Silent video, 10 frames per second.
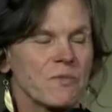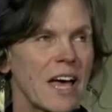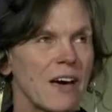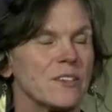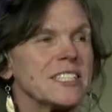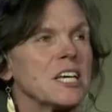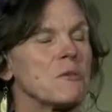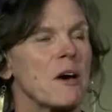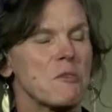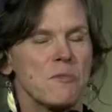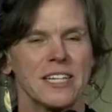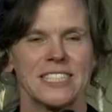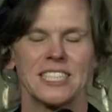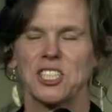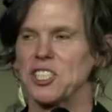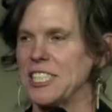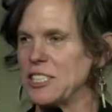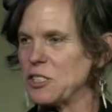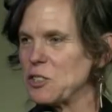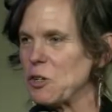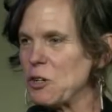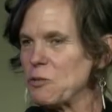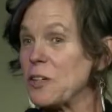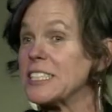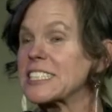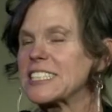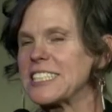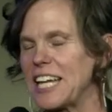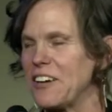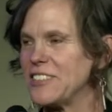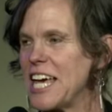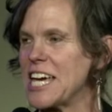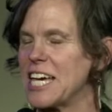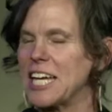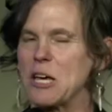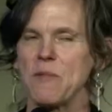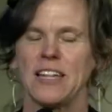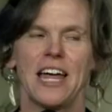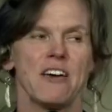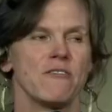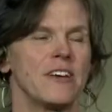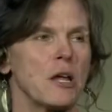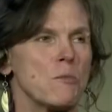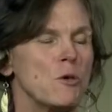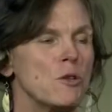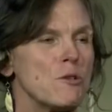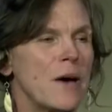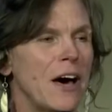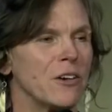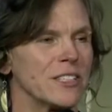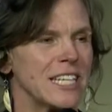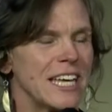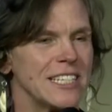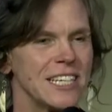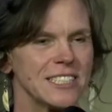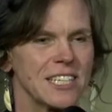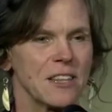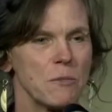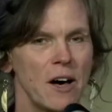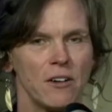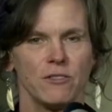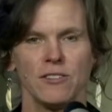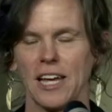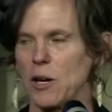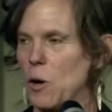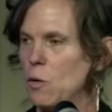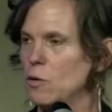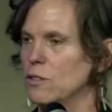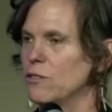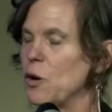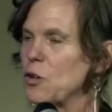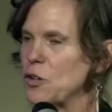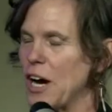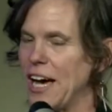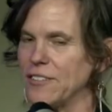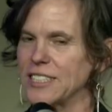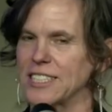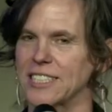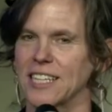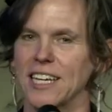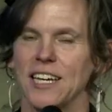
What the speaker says: I was thinking about the big decisions or risks that I've taken in my life, and I pulled them out and dusted them off like old photographs.